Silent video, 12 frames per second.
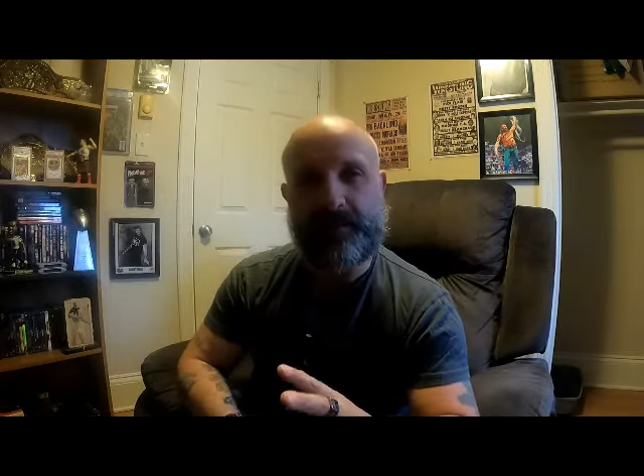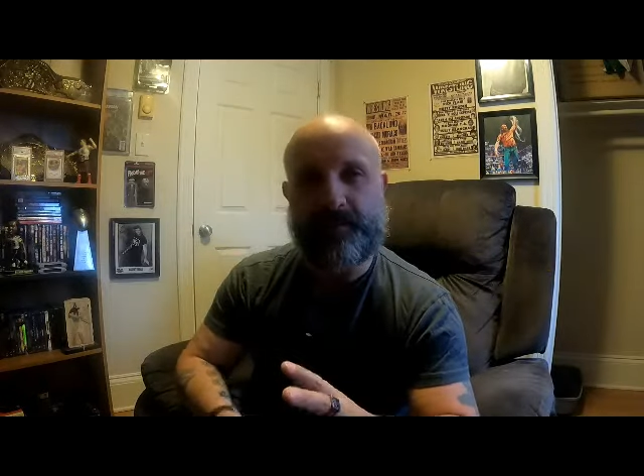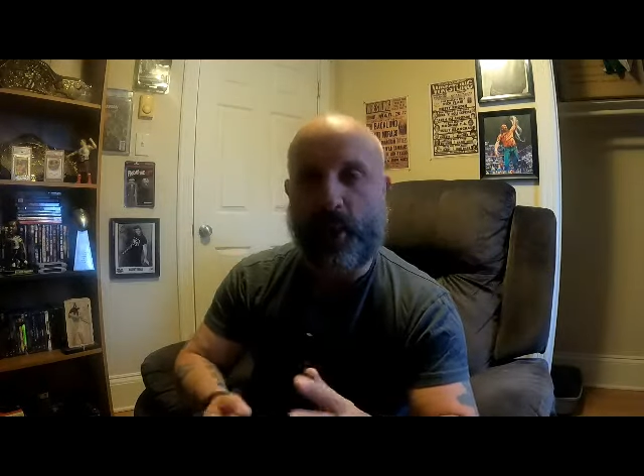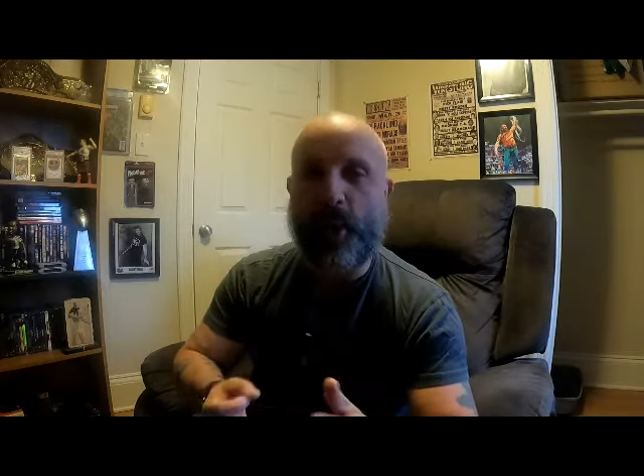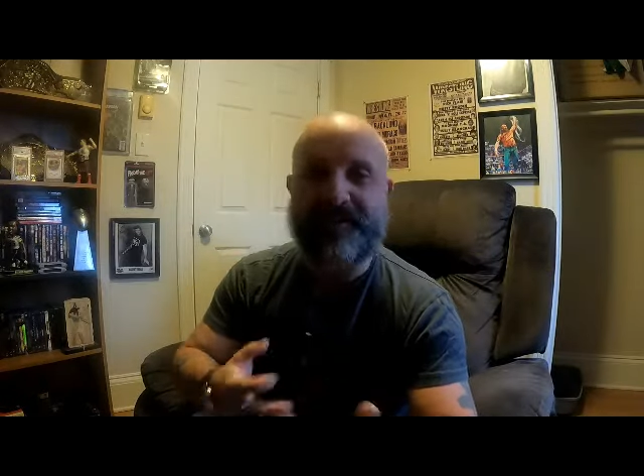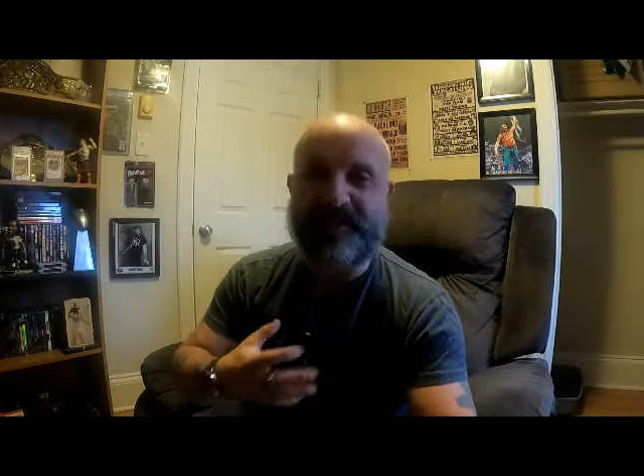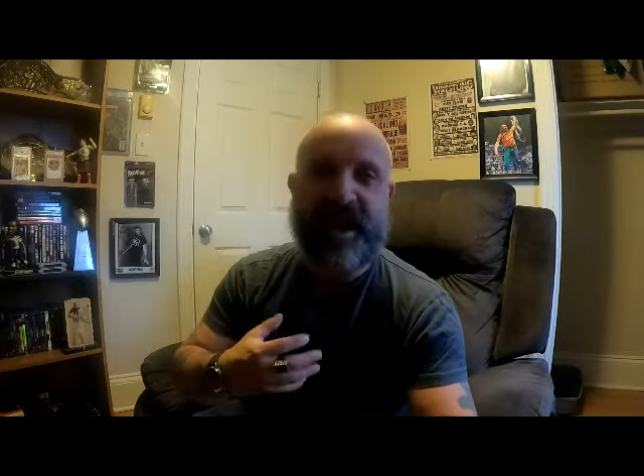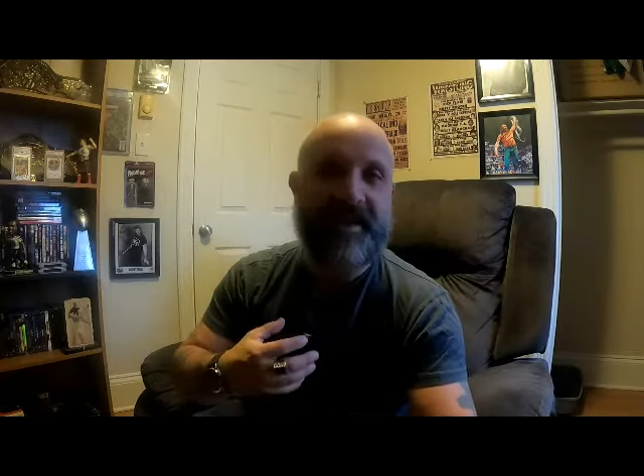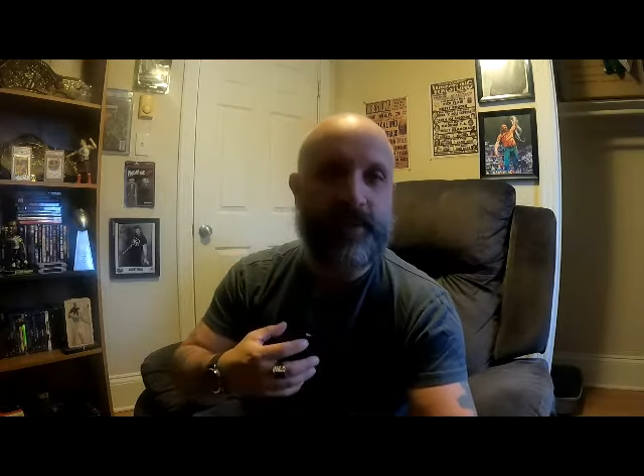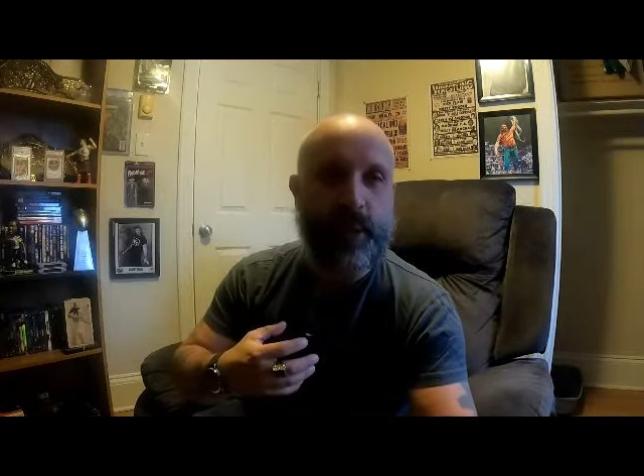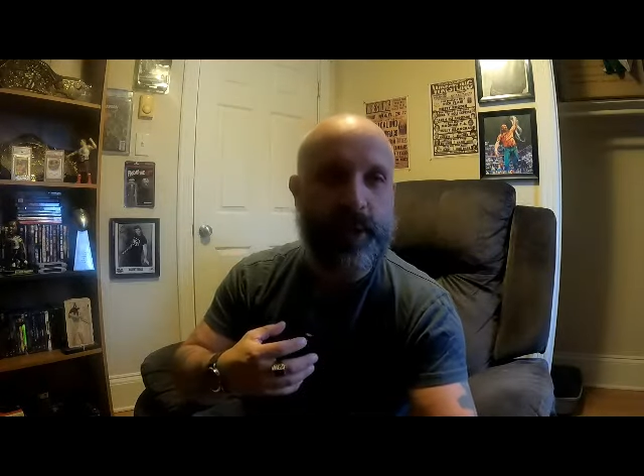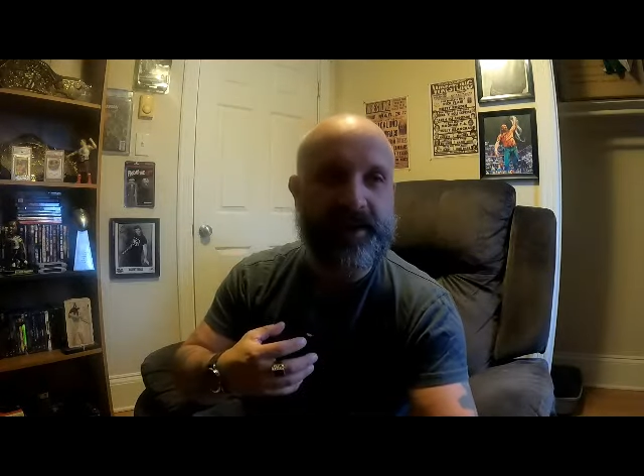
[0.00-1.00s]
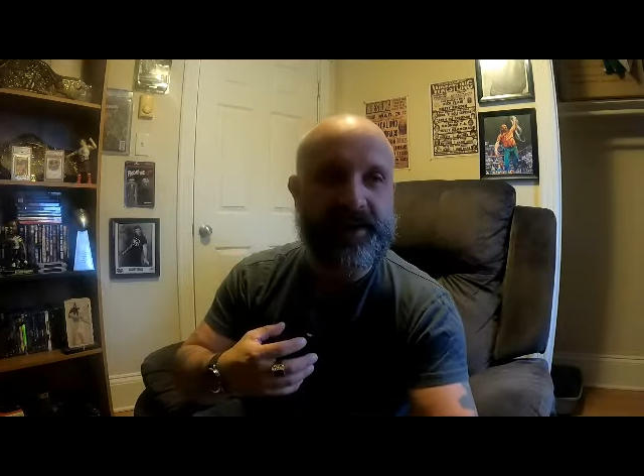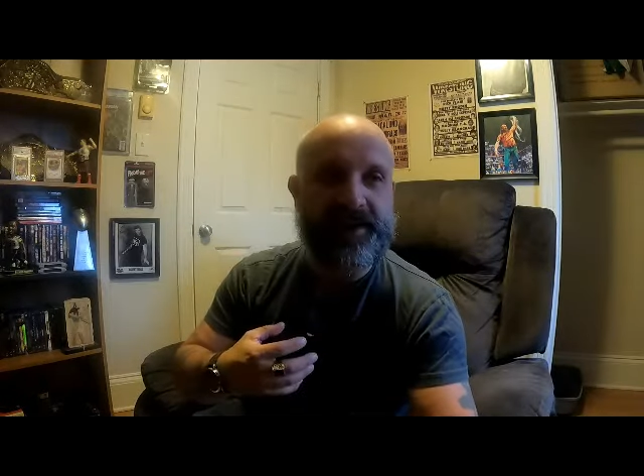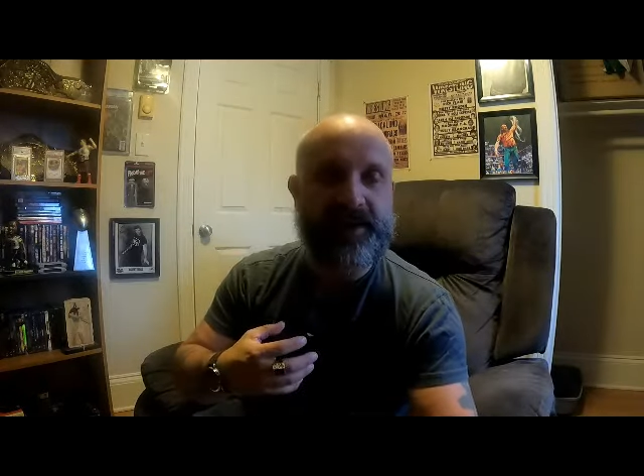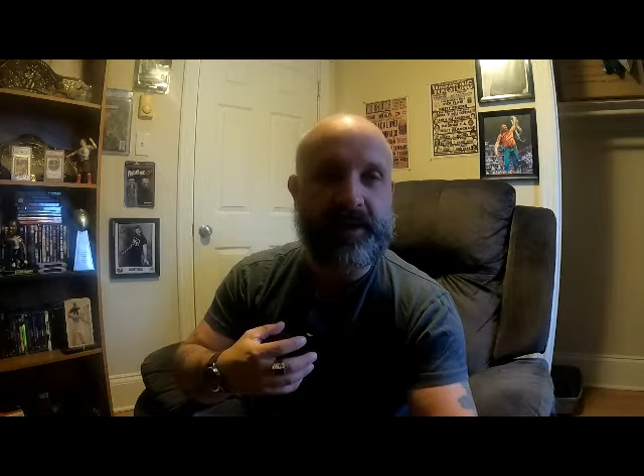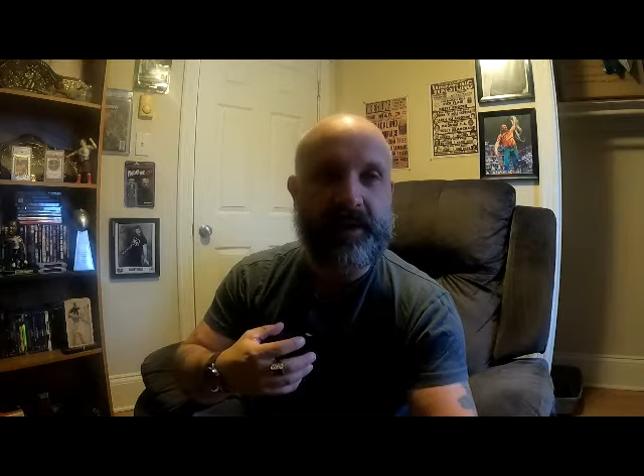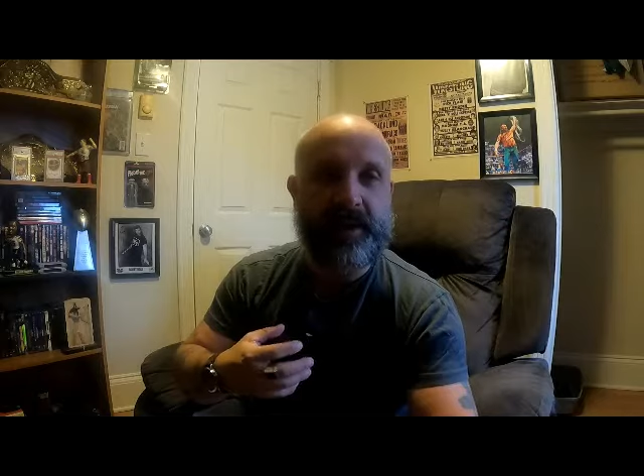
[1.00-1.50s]
0.5
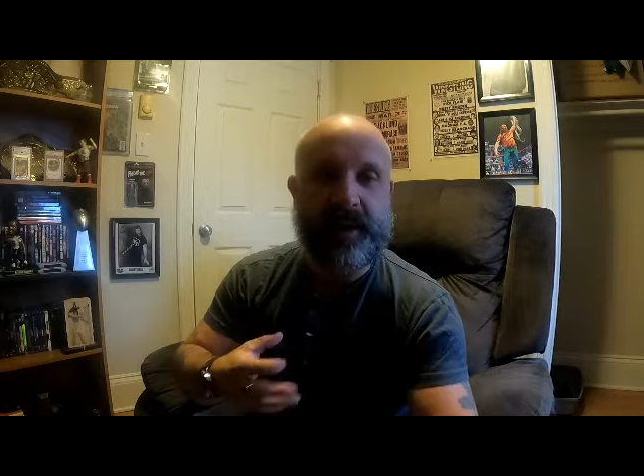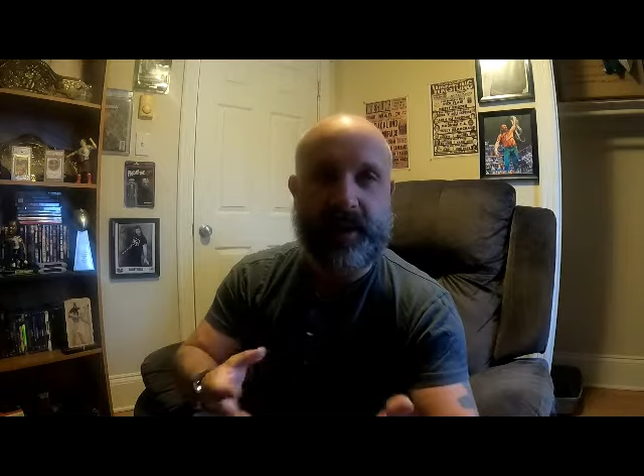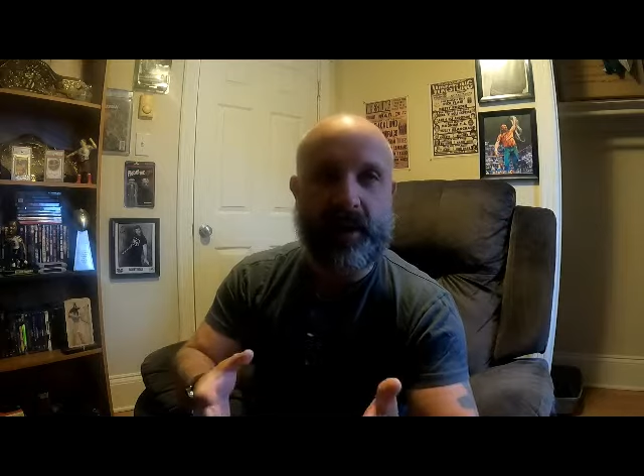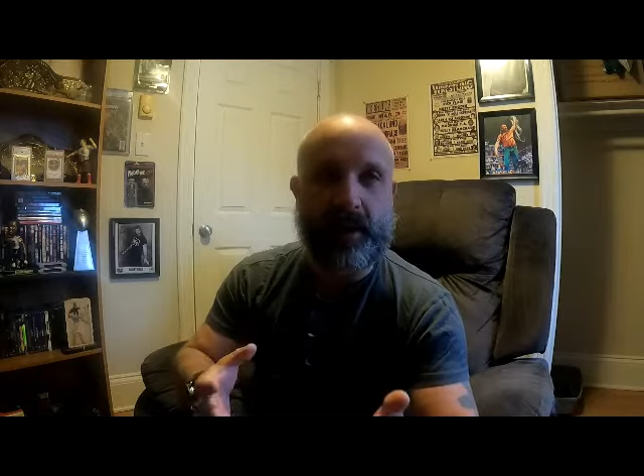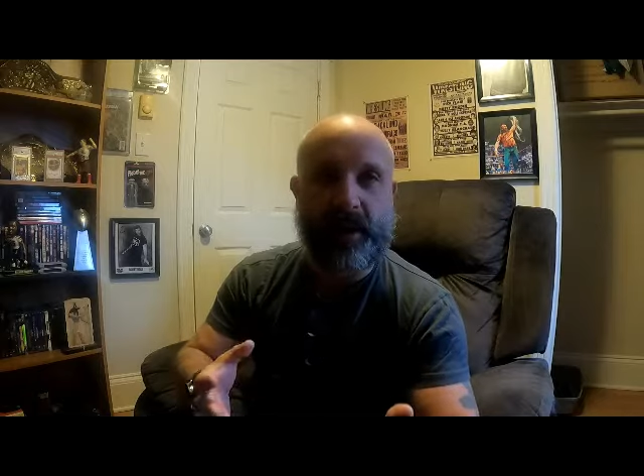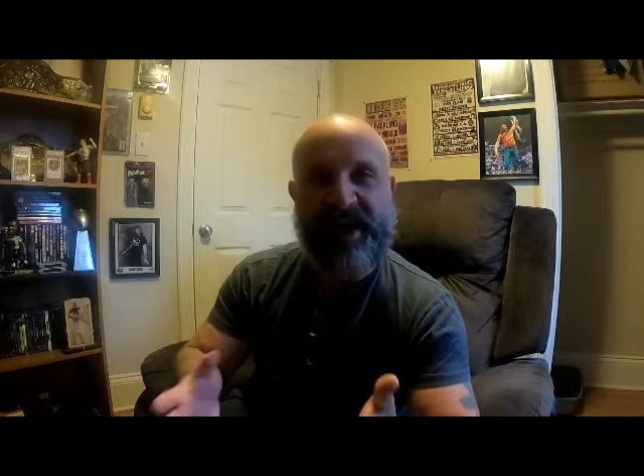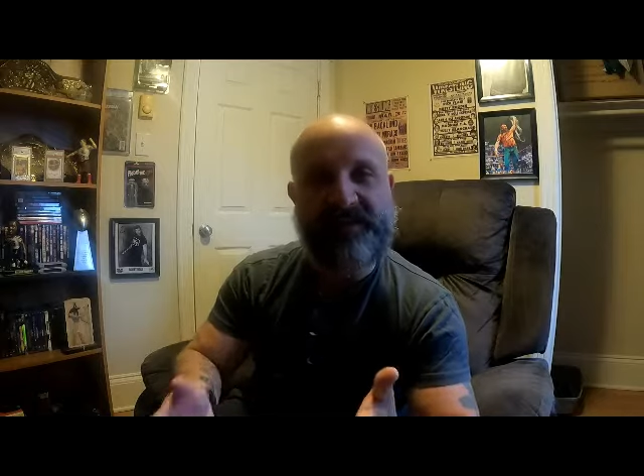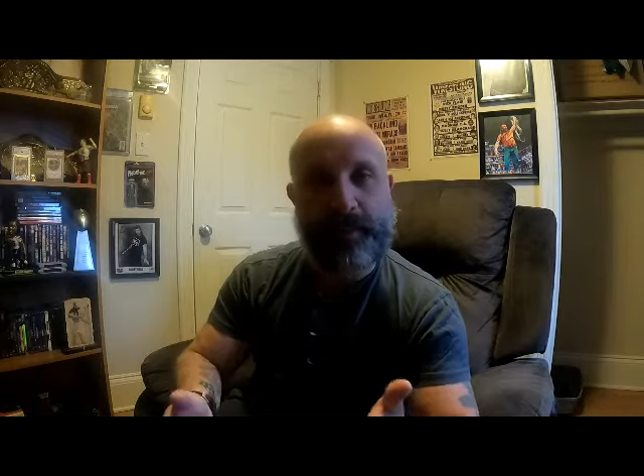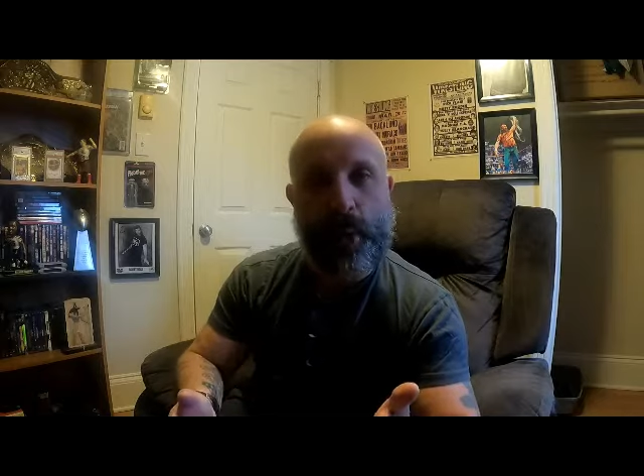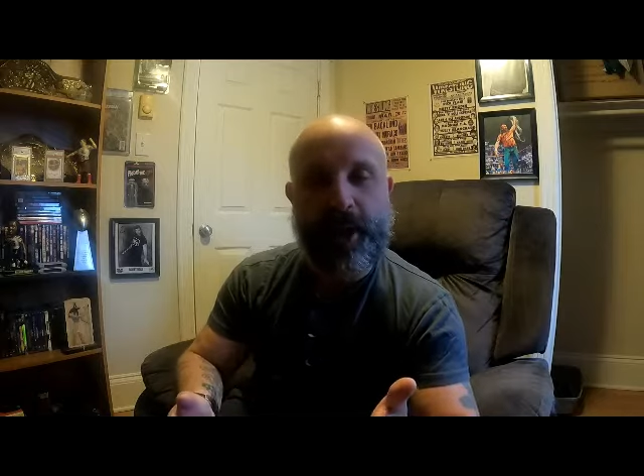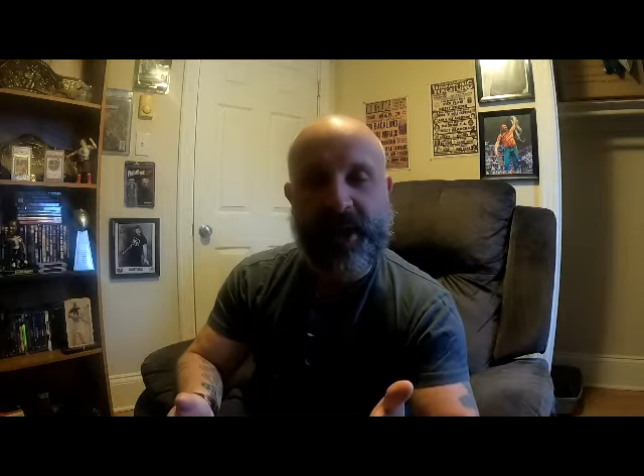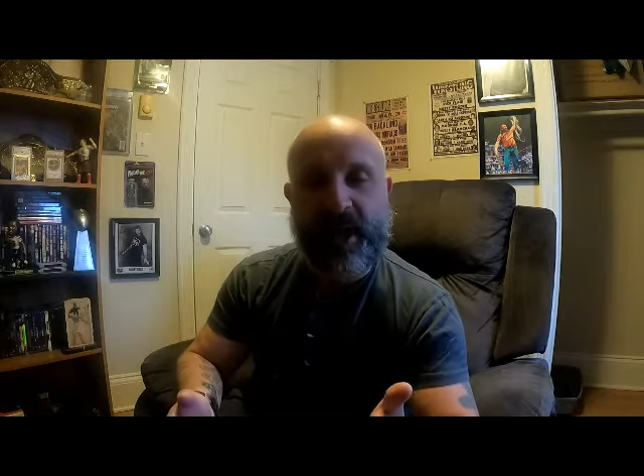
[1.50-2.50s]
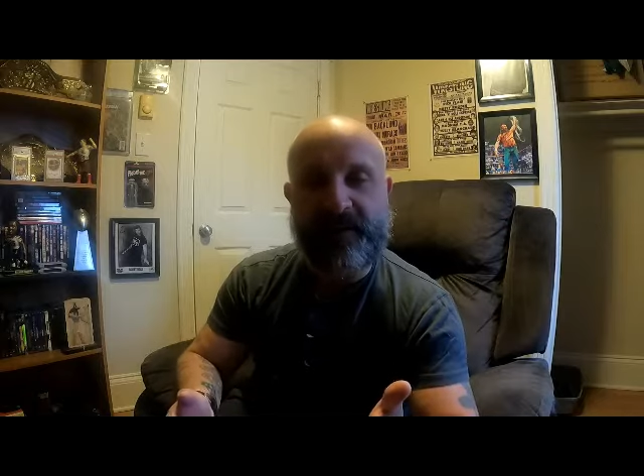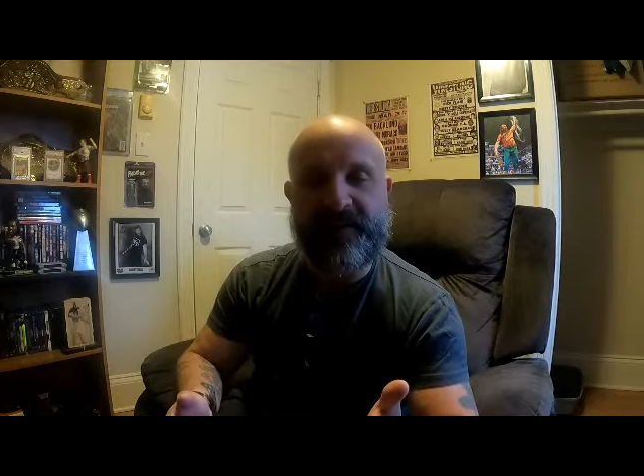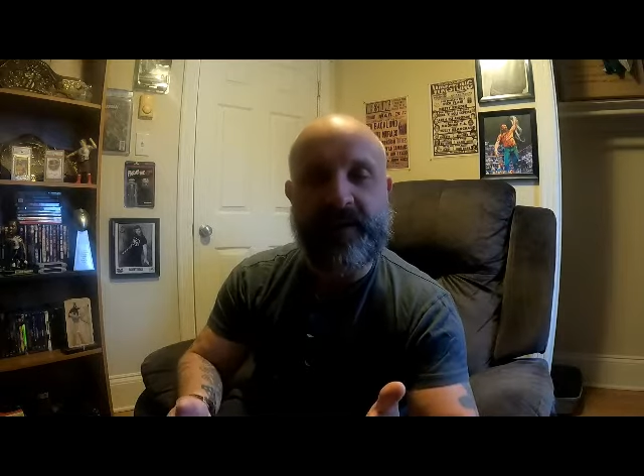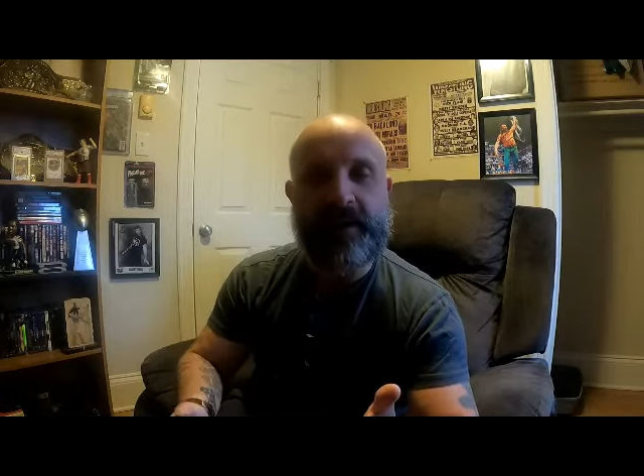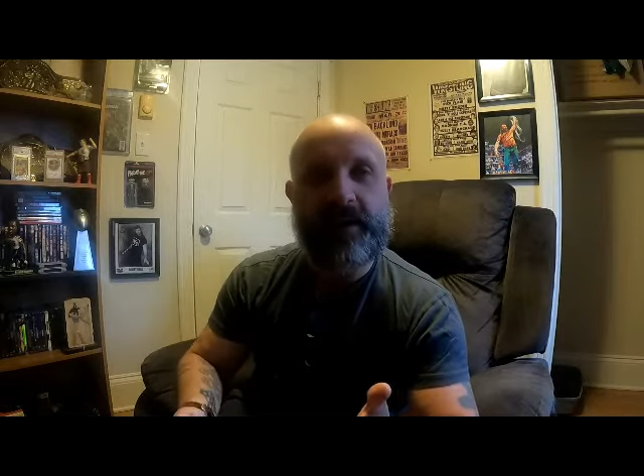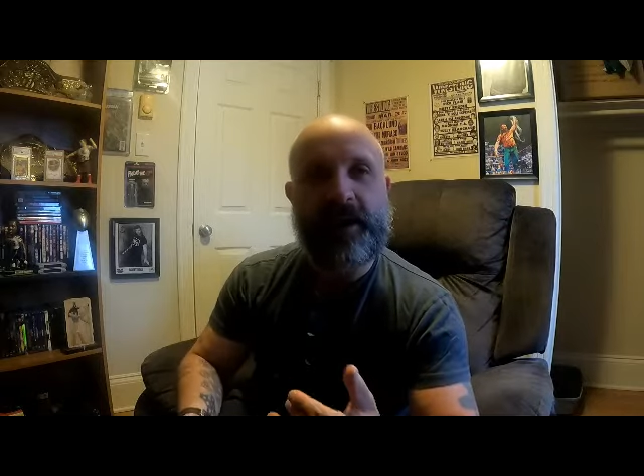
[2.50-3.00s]
points, half a point off